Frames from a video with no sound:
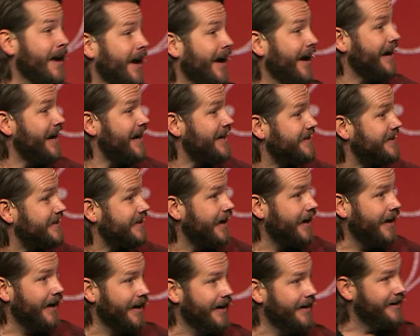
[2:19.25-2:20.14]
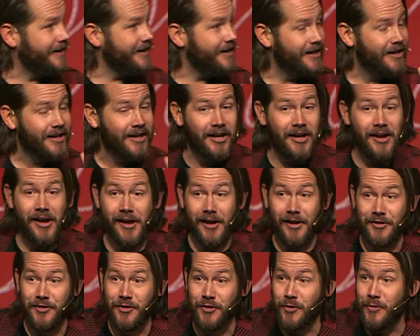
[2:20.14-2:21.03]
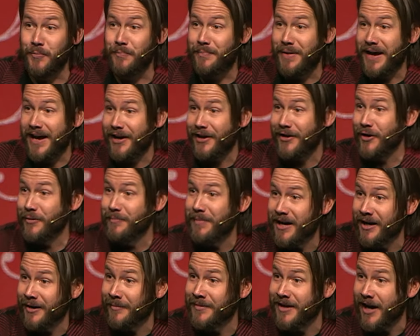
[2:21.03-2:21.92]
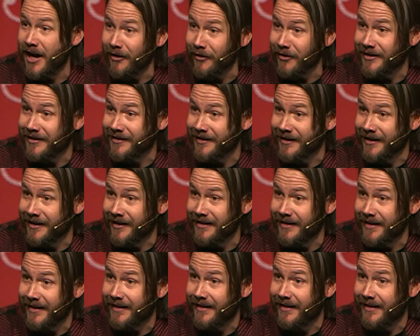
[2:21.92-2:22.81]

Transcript: And I said, You bet your bottom dollar he did.